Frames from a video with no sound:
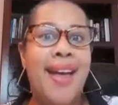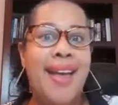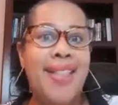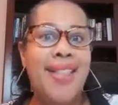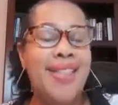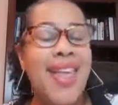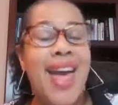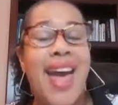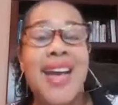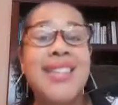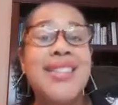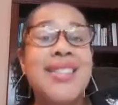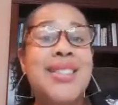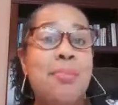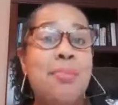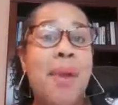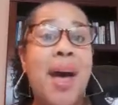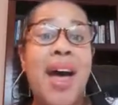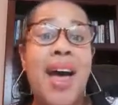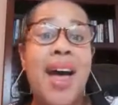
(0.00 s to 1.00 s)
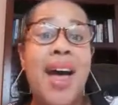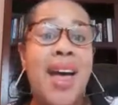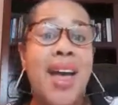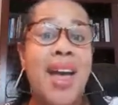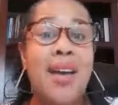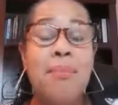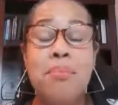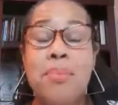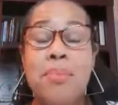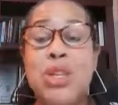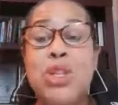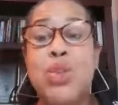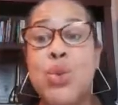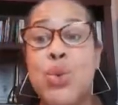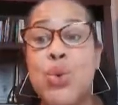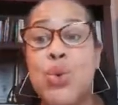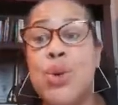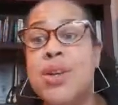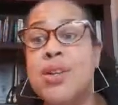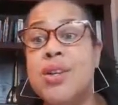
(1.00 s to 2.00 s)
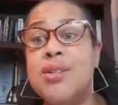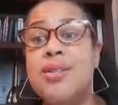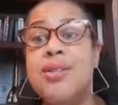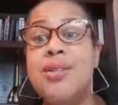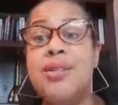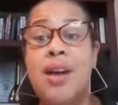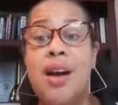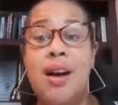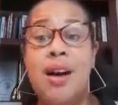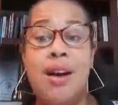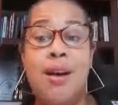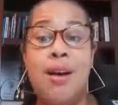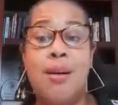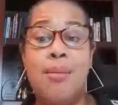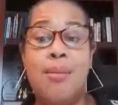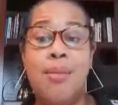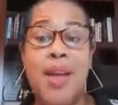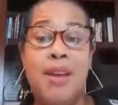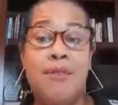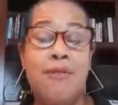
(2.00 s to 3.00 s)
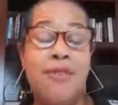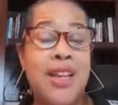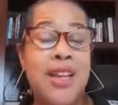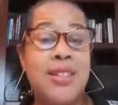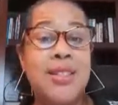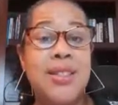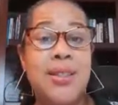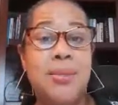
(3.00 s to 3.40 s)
That's my mentor's advice